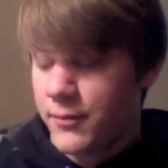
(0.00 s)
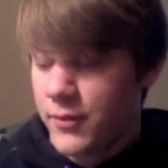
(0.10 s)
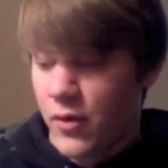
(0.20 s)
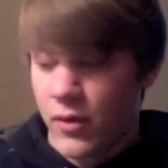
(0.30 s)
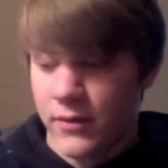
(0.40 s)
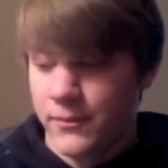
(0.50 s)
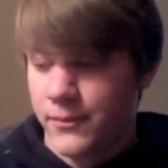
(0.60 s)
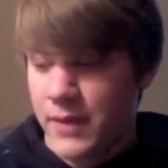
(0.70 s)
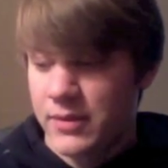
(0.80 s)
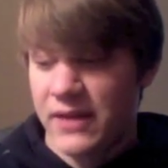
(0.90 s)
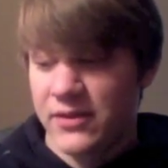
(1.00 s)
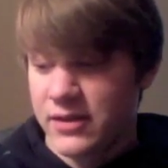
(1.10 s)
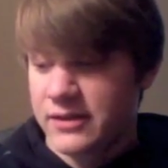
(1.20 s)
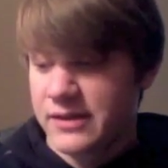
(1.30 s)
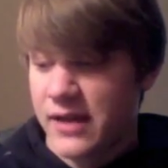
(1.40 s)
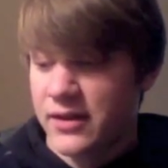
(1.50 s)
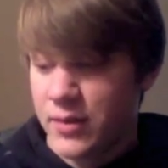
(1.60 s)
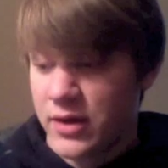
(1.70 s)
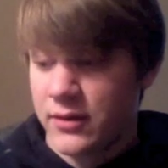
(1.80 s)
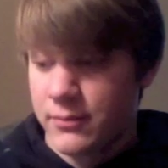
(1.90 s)
or maybe not 30 exactly,
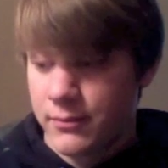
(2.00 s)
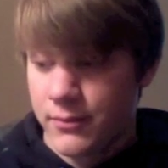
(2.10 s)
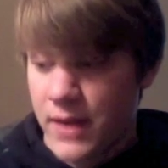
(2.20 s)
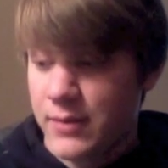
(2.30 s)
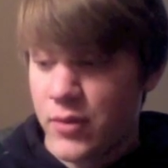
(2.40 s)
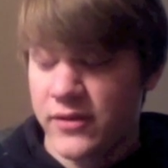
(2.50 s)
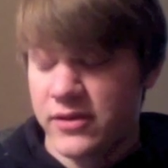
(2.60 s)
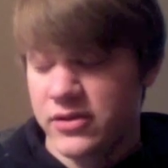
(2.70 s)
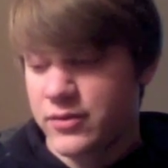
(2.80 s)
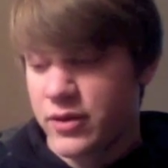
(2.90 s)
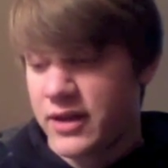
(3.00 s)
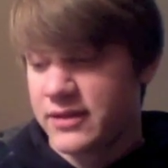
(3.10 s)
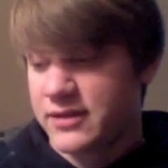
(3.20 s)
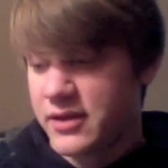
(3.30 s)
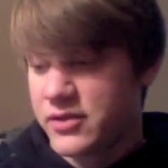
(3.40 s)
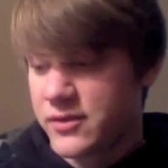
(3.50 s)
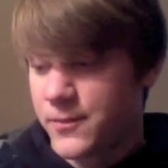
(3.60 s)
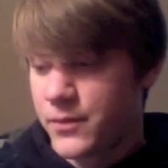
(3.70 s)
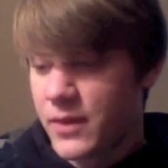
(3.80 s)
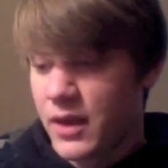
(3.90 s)
but many more than just one ice age.
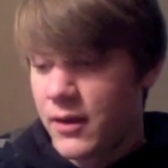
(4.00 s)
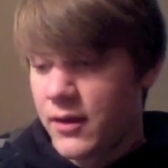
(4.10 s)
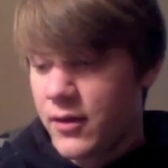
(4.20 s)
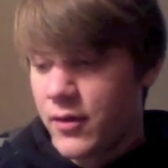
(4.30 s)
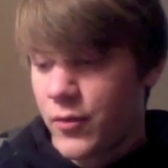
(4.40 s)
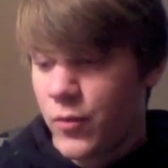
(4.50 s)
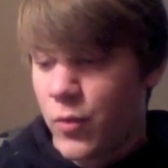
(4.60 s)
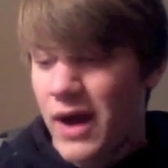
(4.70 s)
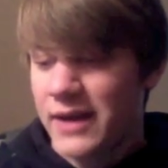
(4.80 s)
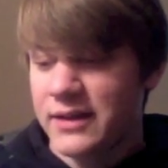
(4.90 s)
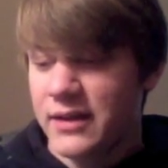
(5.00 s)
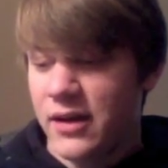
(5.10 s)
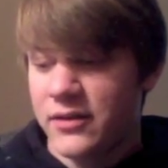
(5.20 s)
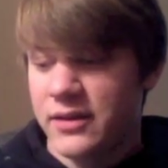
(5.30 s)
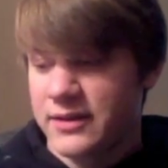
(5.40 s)
why did all the